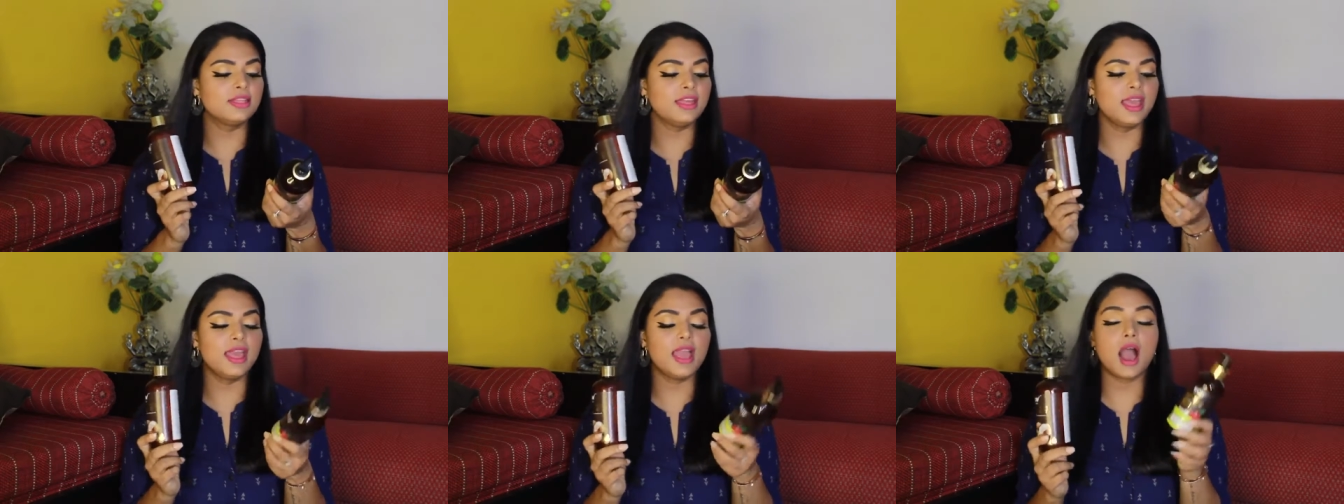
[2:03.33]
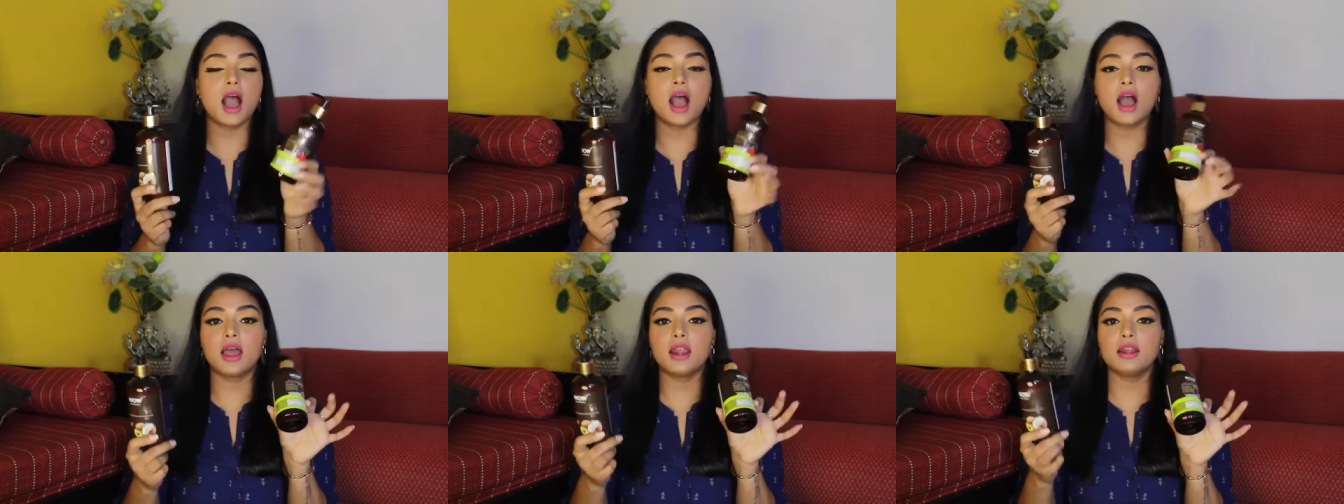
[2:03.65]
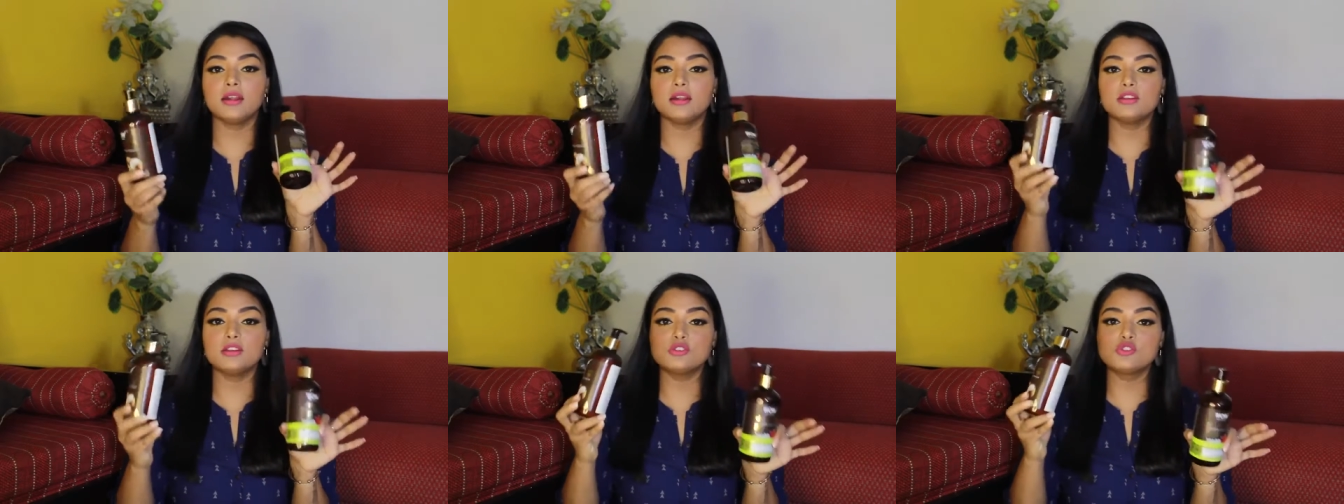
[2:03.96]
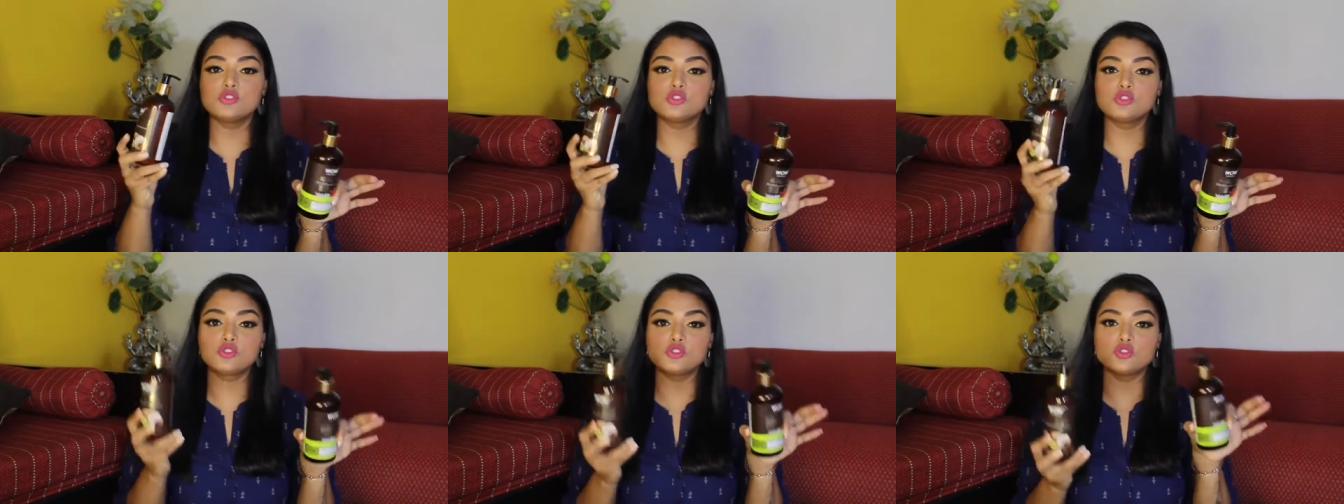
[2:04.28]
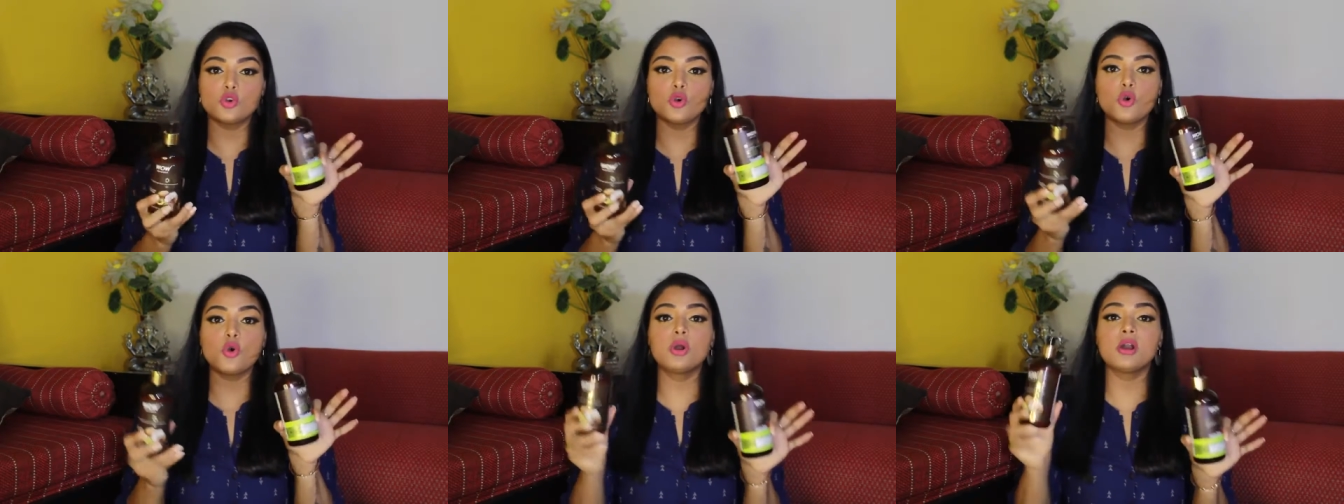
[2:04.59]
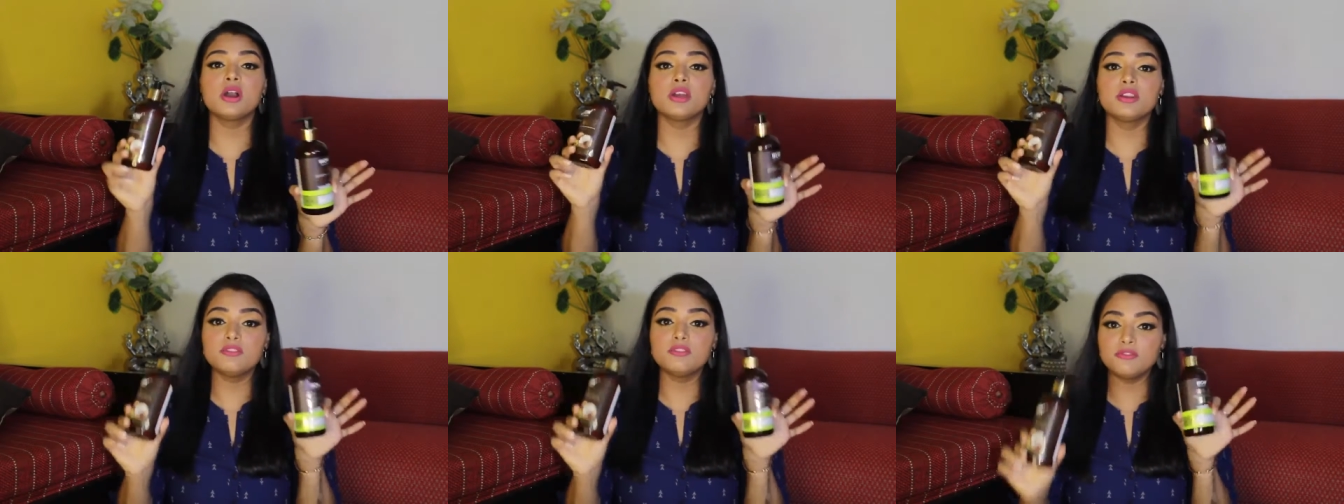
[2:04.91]
they are so
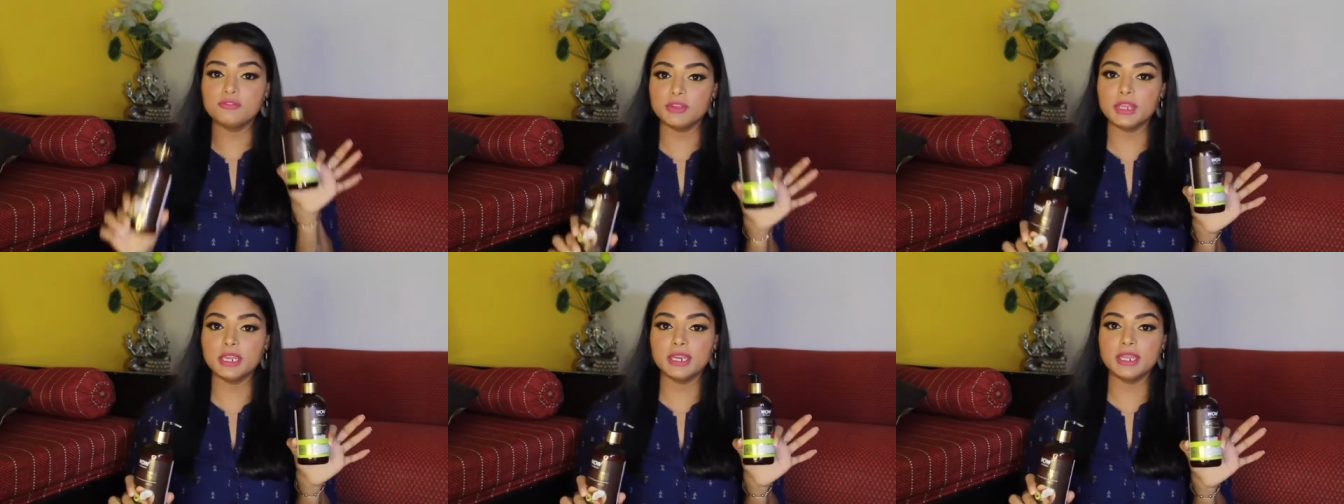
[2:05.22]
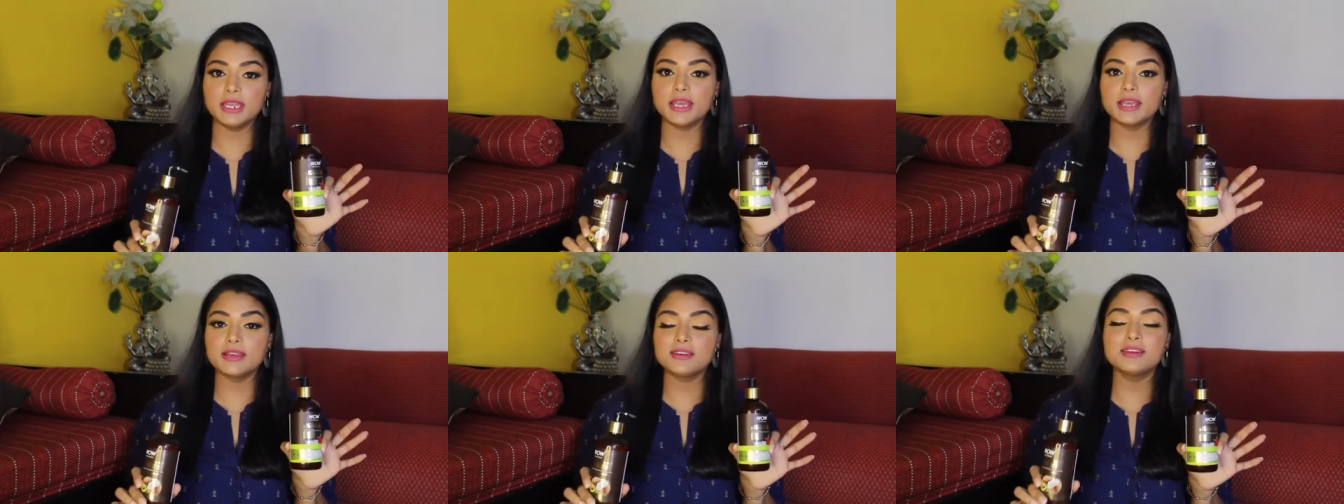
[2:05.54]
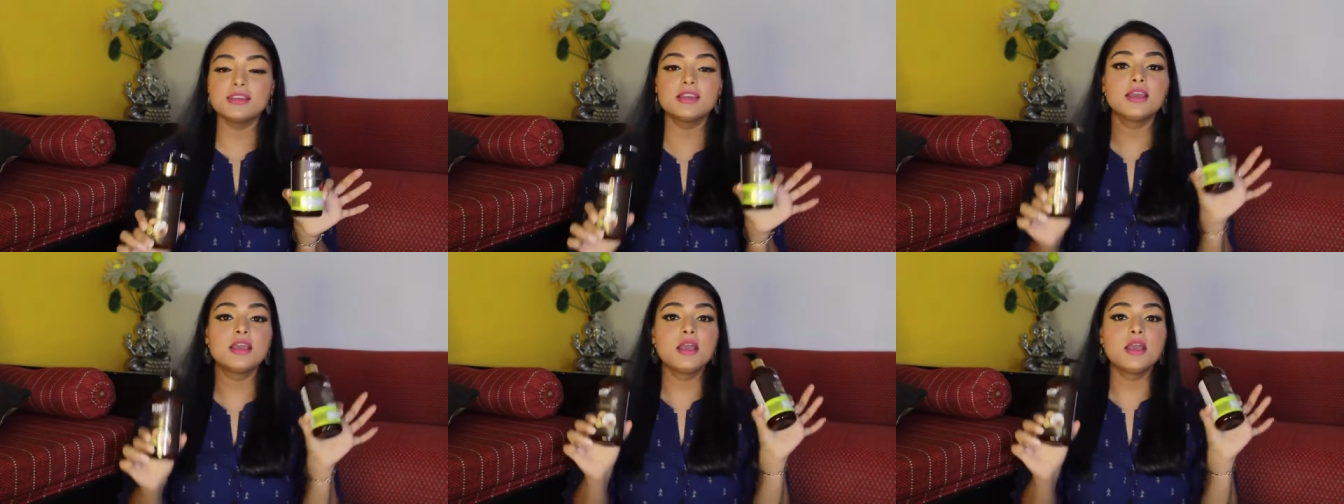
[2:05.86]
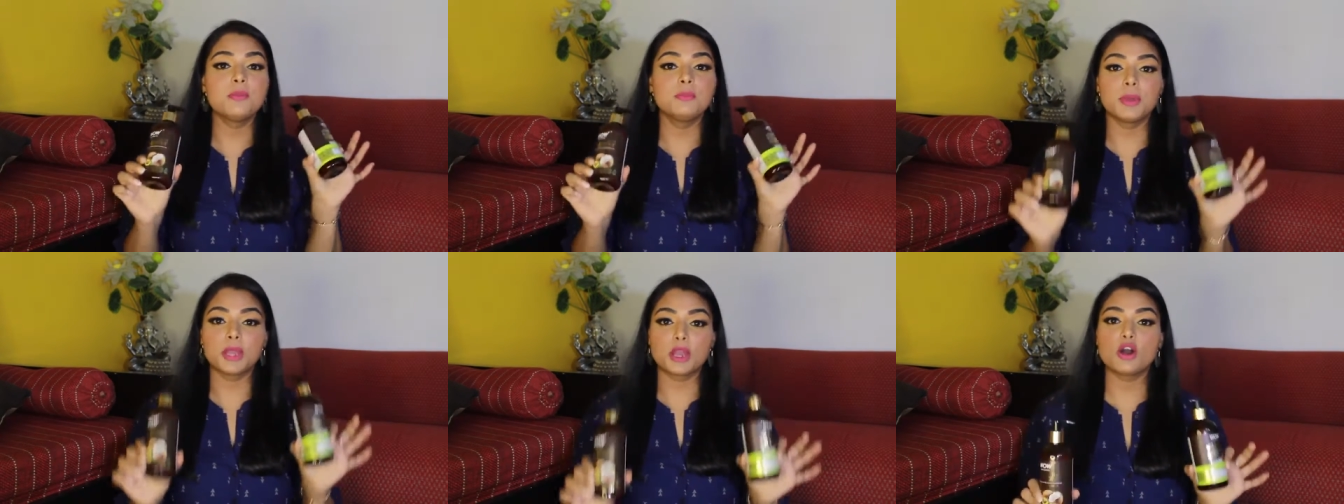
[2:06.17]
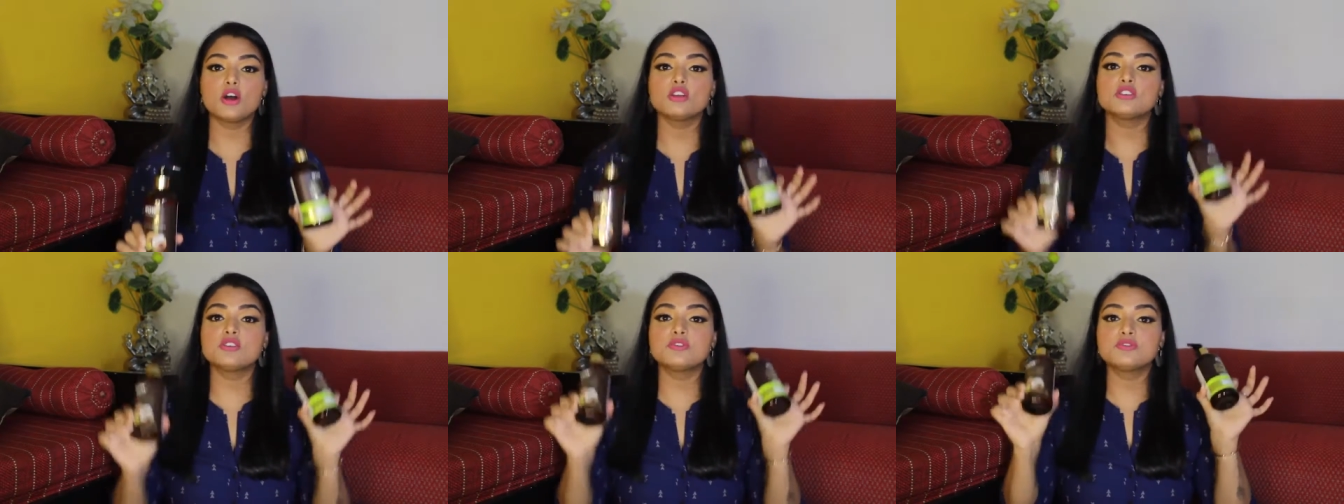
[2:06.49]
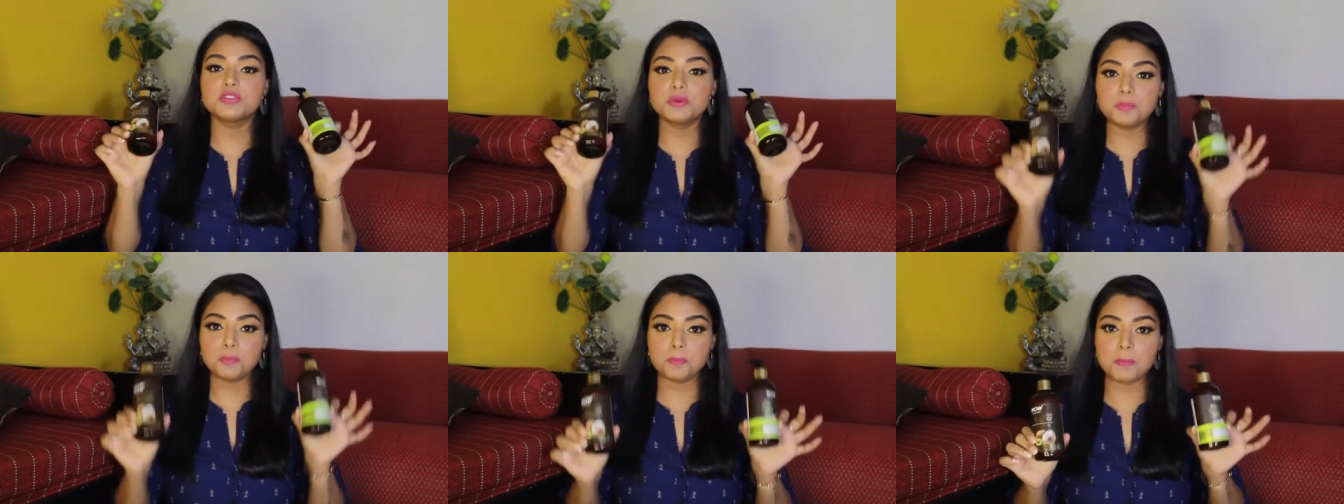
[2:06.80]
convenient because
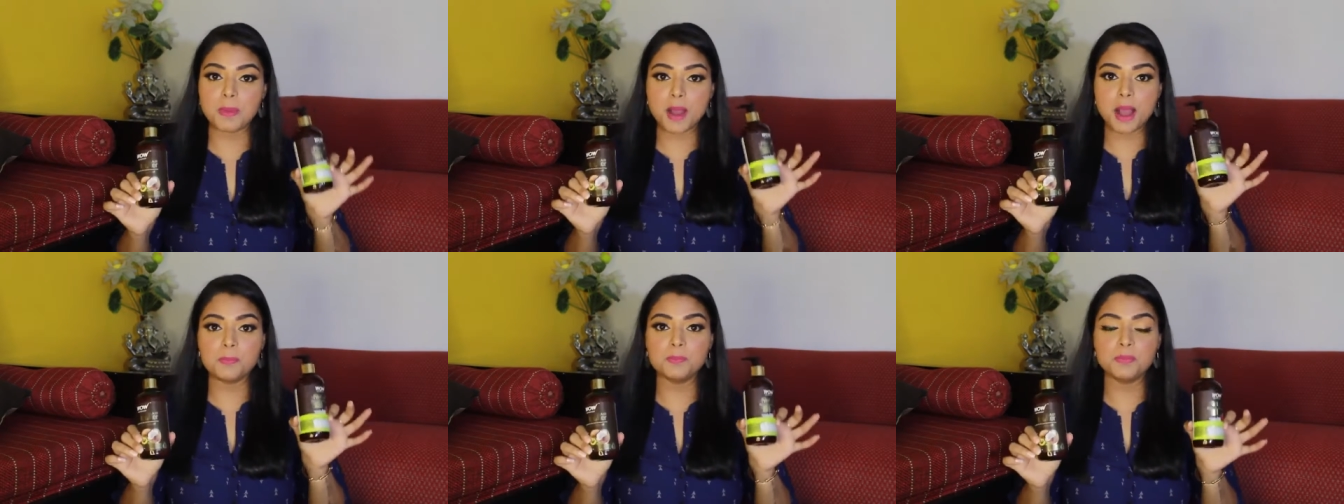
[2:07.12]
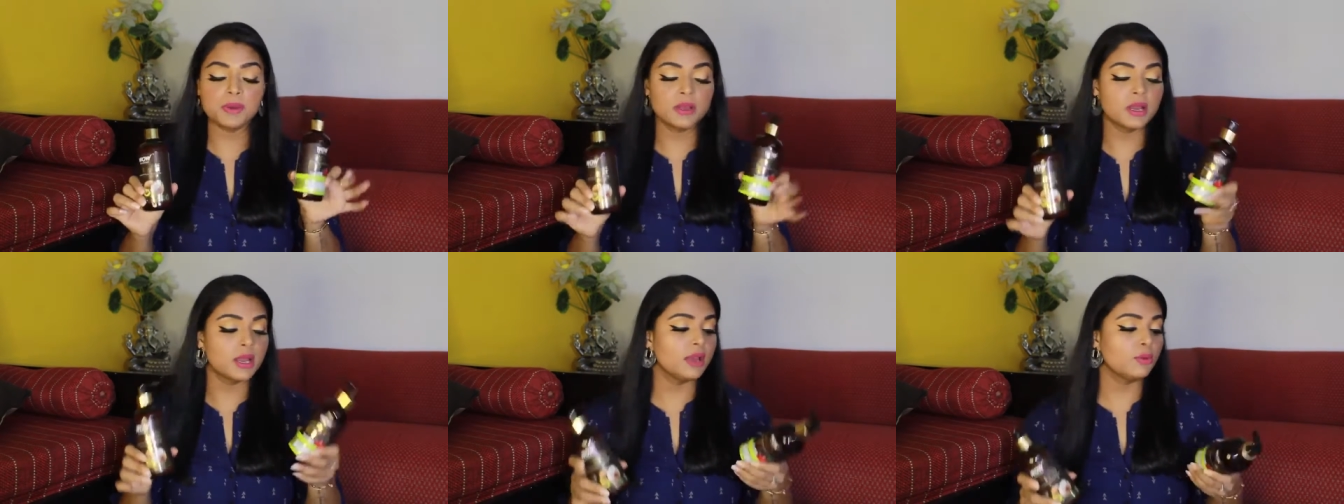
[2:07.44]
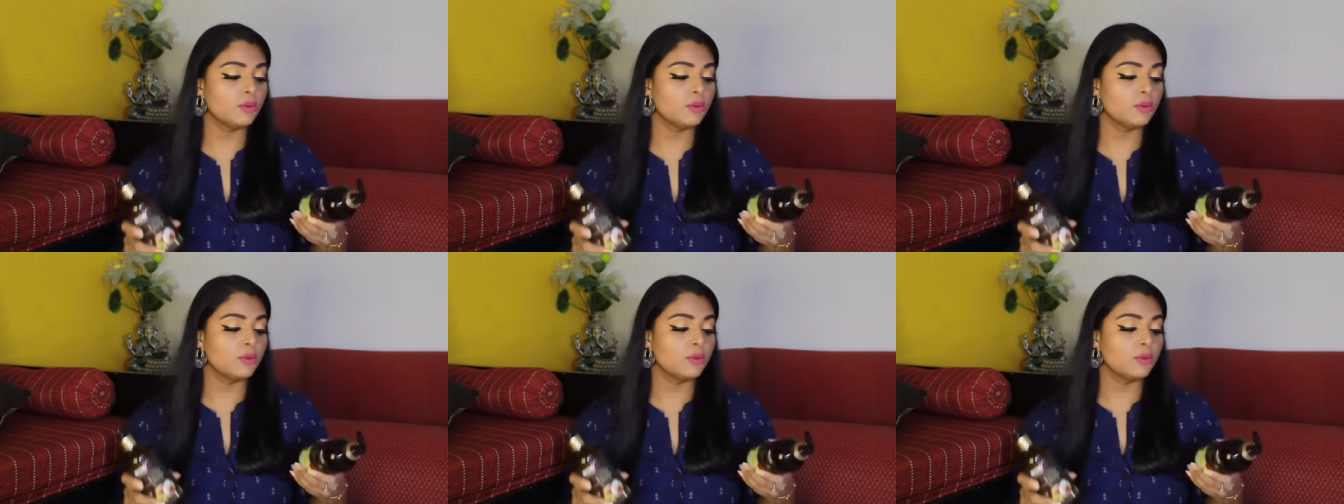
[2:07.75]
of the pump